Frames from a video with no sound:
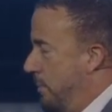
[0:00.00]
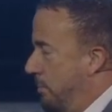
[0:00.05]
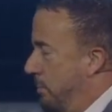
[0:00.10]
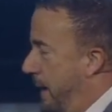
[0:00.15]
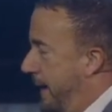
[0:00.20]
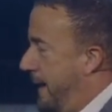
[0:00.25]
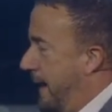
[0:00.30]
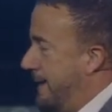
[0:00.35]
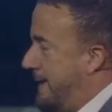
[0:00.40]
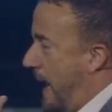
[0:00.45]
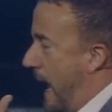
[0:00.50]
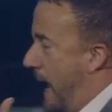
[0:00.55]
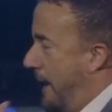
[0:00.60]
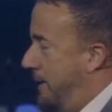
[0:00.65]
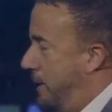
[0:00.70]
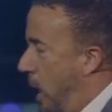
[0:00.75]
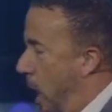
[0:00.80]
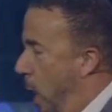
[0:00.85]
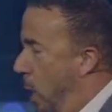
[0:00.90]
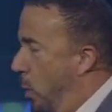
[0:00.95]
Because I
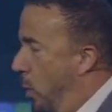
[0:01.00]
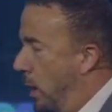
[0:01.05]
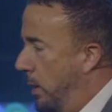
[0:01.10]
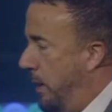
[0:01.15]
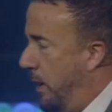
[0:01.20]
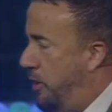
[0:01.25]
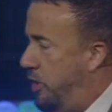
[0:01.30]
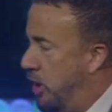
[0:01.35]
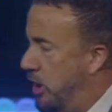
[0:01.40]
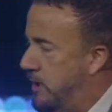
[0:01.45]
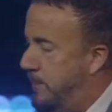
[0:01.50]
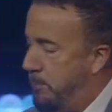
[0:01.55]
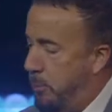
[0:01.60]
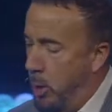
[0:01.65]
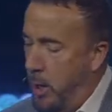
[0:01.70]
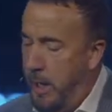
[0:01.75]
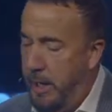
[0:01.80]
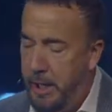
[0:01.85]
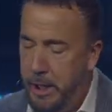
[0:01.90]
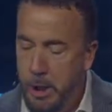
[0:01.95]
don't want to just
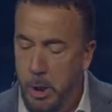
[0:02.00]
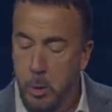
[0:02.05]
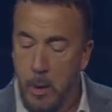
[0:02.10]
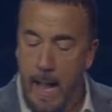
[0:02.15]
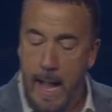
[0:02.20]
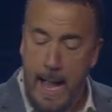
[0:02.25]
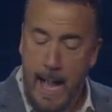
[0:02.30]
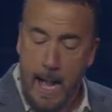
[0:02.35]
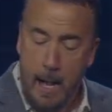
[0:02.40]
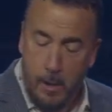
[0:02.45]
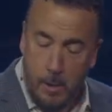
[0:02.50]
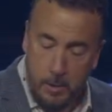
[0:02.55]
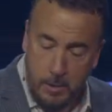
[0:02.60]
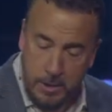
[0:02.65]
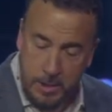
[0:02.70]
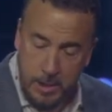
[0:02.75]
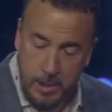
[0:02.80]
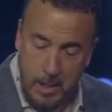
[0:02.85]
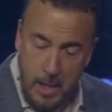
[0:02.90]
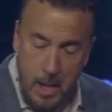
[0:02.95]
bring you
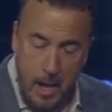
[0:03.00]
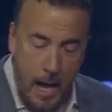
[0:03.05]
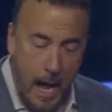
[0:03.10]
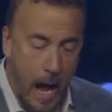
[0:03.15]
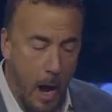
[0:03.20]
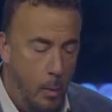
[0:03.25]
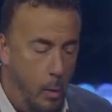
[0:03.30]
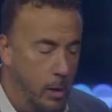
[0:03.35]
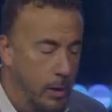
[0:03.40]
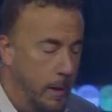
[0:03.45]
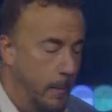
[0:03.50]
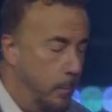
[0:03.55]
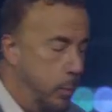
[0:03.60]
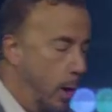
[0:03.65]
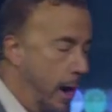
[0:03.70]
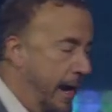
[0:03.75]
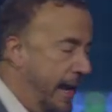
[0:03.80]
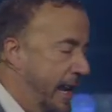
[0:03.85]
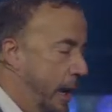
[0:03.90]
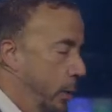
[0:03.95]
out. I want to
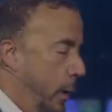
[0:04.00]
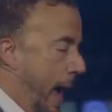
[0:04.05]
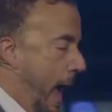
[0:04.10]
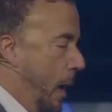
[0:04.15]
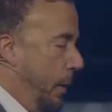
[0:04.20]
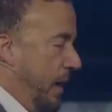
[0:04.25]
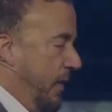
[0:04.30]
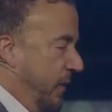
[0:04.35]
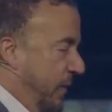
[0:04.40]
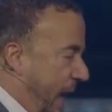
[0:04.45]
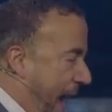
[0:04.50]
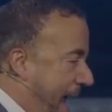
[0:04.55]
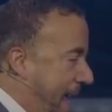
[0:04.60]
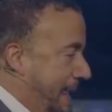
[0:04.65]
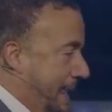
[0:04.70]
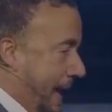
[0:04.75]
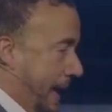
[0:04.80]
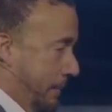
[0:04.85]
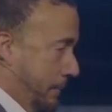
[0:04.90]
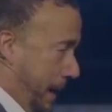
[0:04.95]
bring you out with
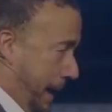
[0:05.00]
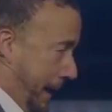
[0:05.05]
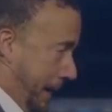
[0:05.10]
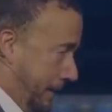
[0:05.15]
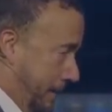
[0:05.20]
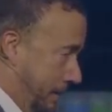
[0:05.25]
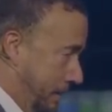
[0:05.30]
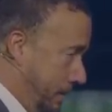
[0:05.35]
faith in me.